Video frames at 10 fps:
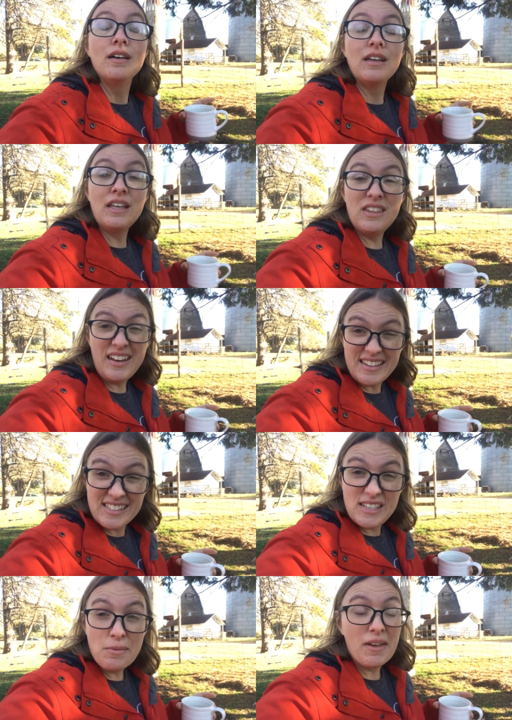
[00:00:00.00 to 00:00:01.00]
in the
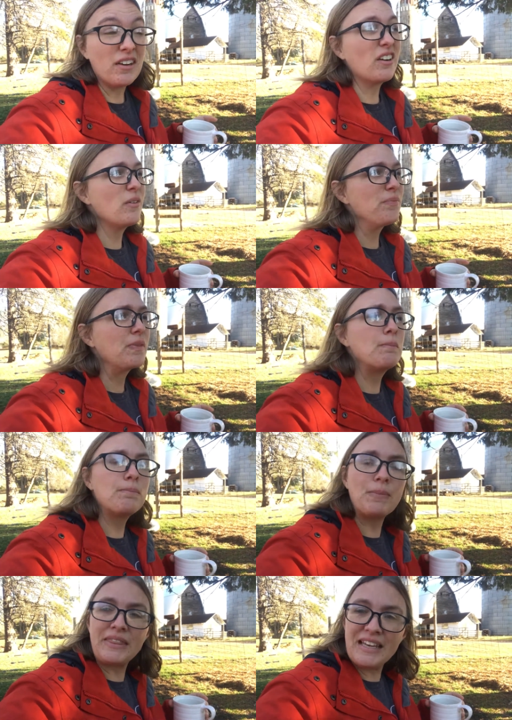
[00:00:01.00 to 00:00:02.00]
nasty weather.
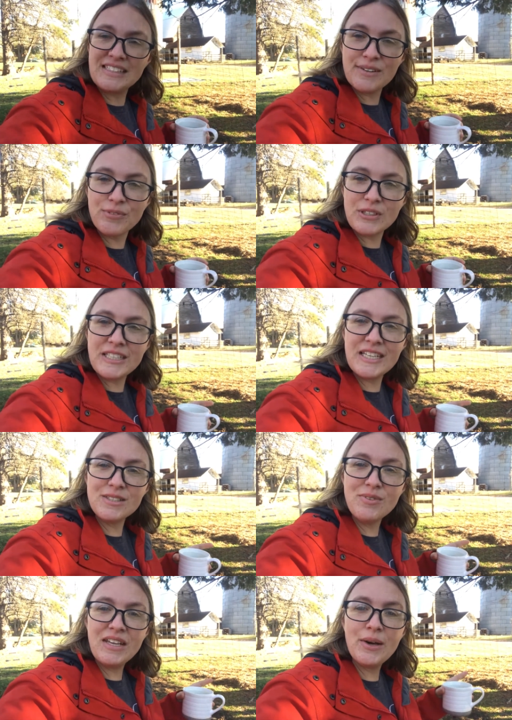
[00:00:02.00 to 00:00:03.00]
But that's it for today's
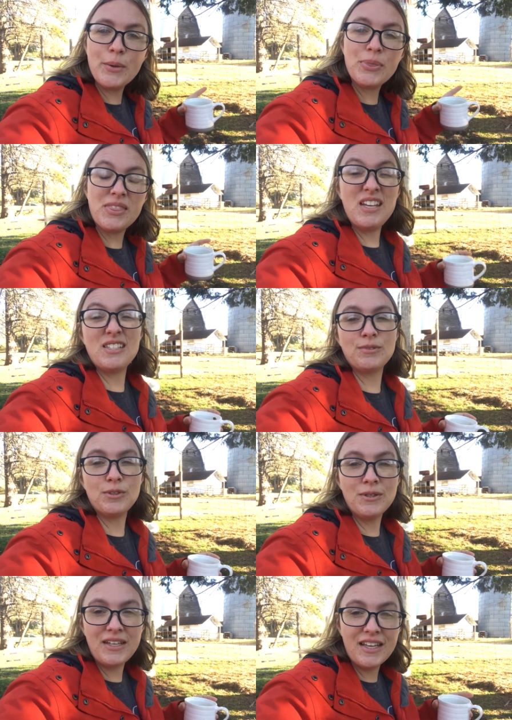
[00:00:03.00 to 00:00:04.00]
video. Thanks for
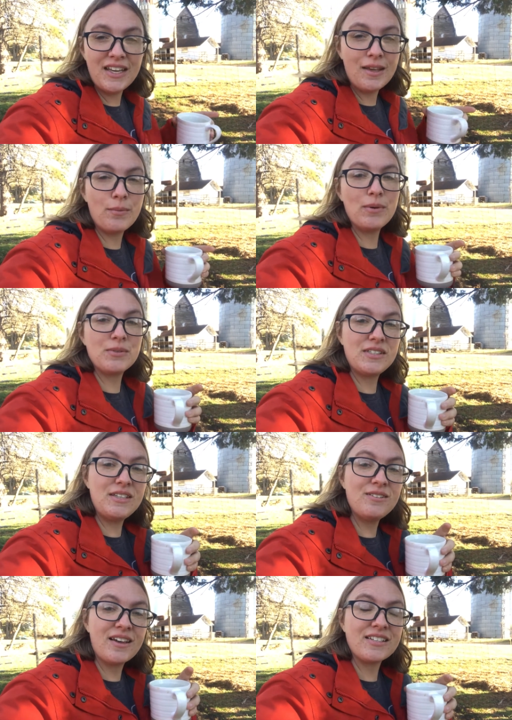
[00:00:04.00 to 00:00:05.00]
tuning in and we will see
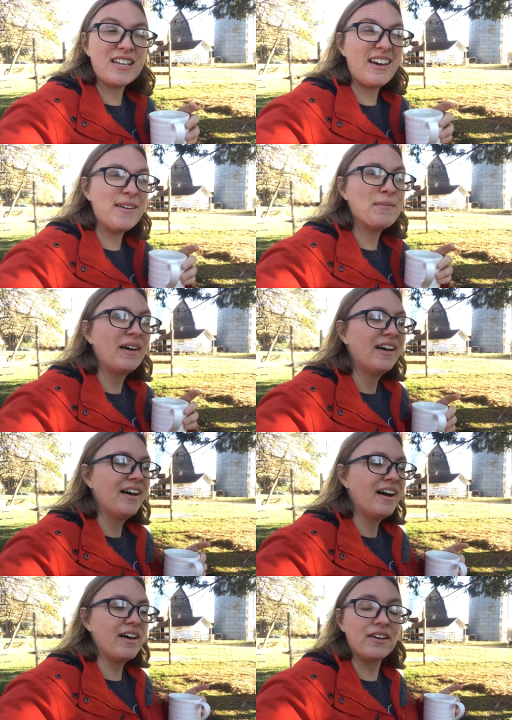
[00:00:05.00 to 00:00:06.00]
you next time
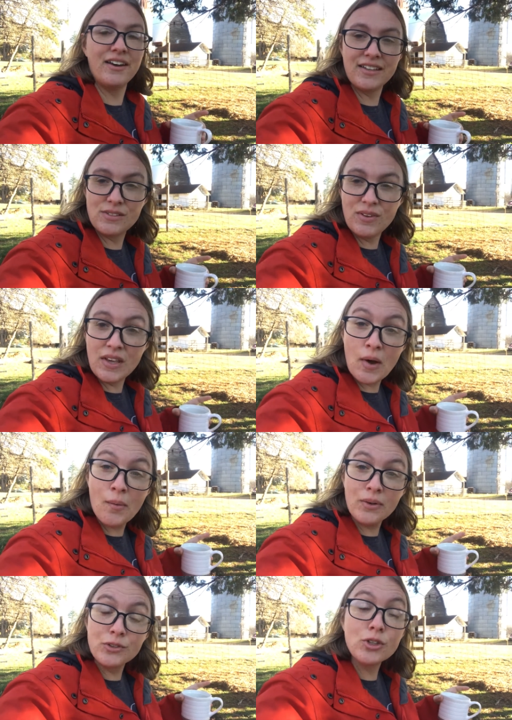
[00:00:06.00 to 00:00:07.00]
on our next video.
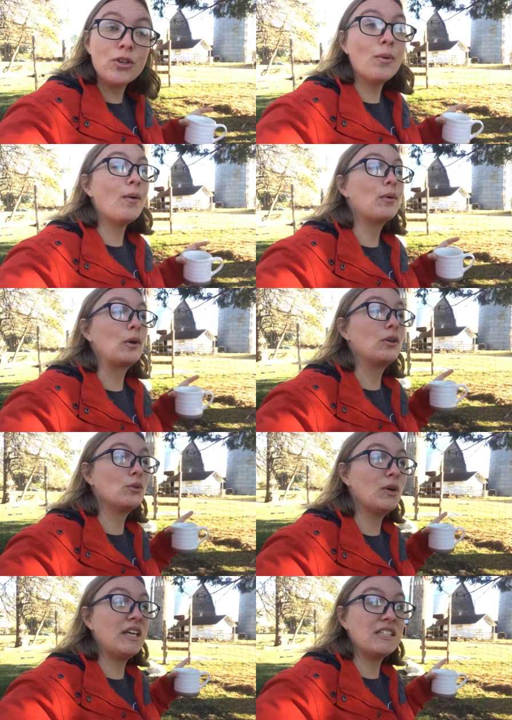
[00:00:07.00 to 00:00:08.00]
We'll show you what we're
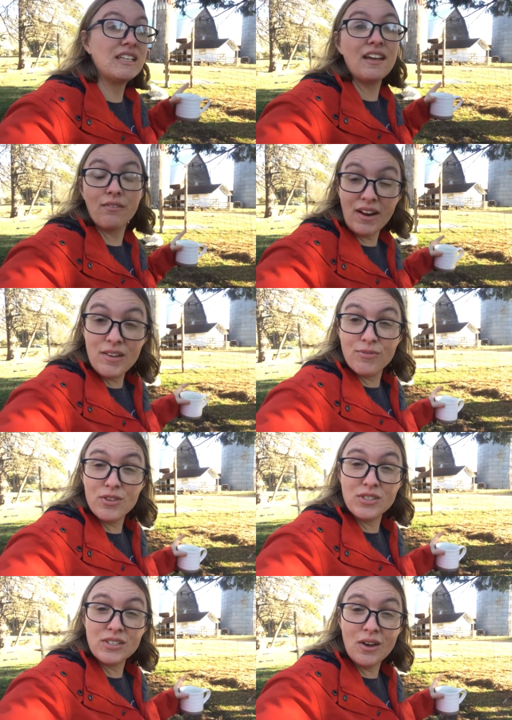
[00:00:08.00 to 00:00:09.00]
doing to get ready for
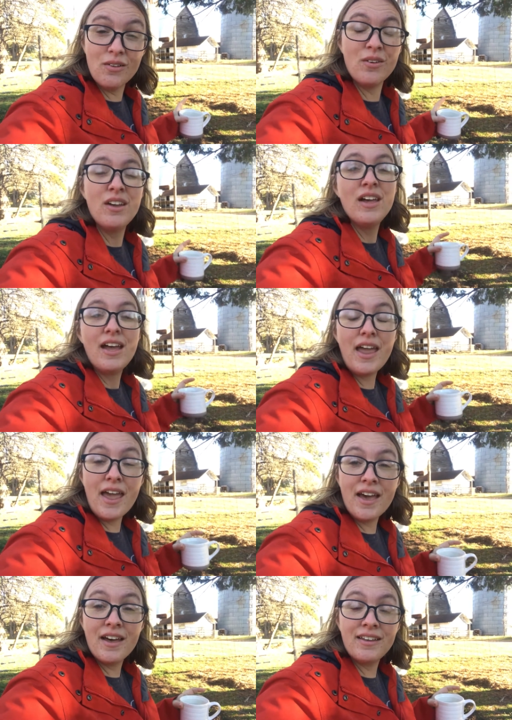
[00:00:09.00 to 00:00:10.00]
the snow
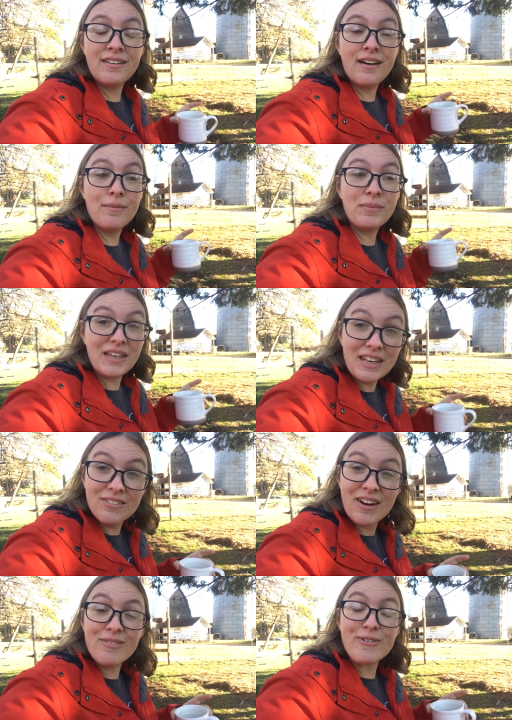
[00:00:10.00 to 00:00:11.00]
and um, getting
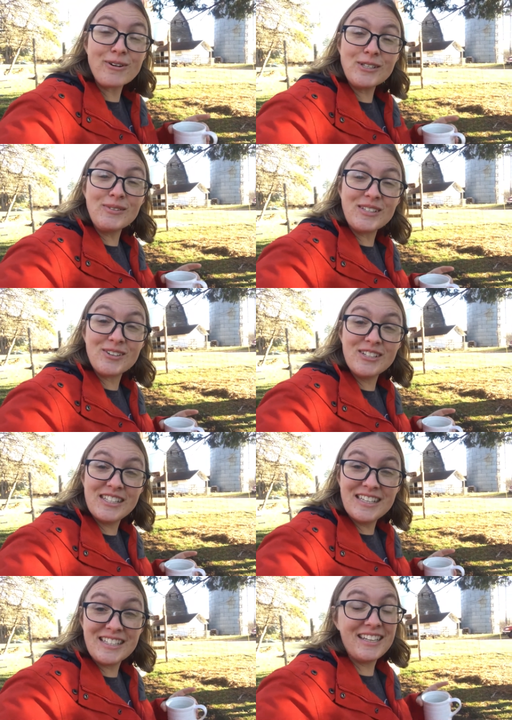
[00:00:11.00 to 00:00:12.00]
ready for Christmas tree
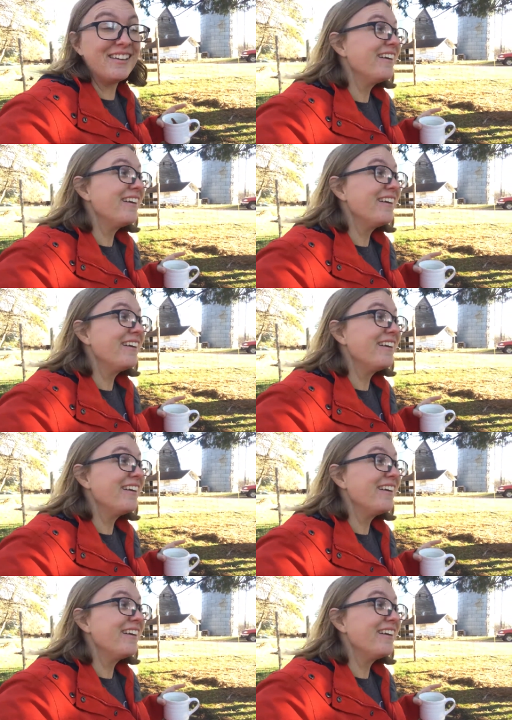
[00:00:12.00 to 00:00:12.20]
season.